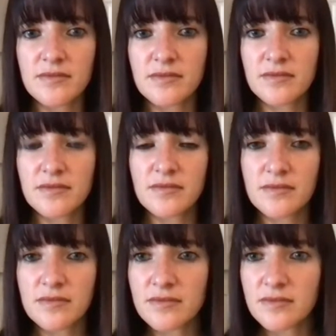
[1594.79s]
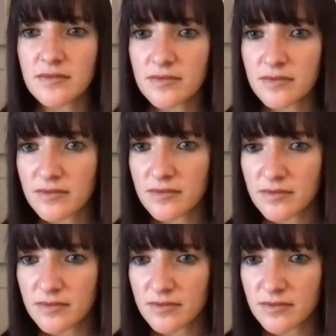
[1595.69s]

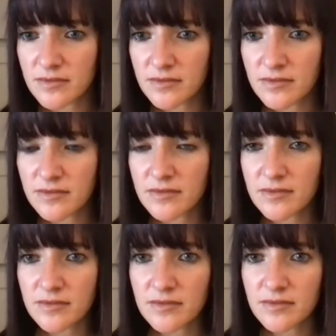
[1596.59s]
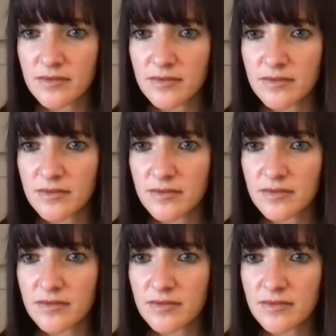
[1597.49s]

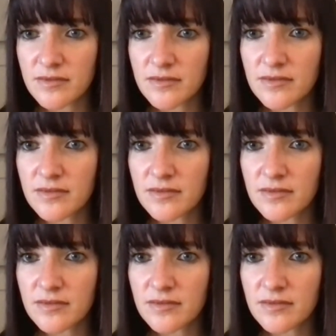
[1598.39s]
No words are spoken by the person on screen.